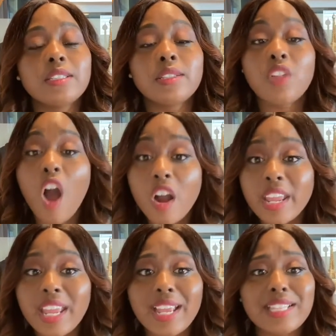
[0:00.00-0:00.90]

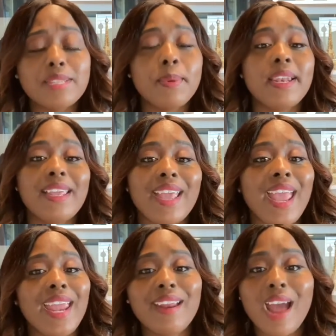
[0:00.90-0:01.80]
stalking and spending
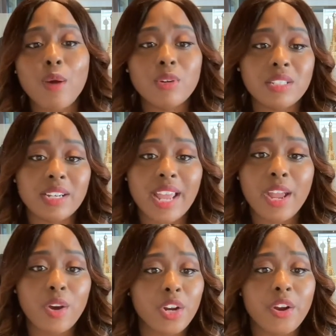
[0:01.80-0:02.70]
8 hours a day
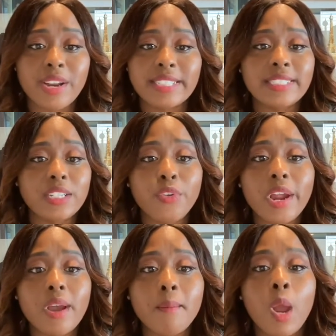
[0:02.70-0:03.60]
on her
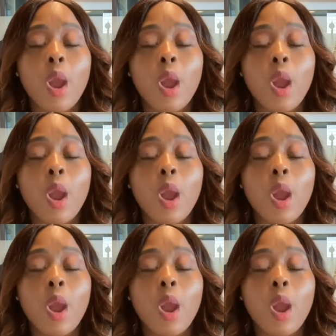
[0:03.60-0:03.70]
Instagram,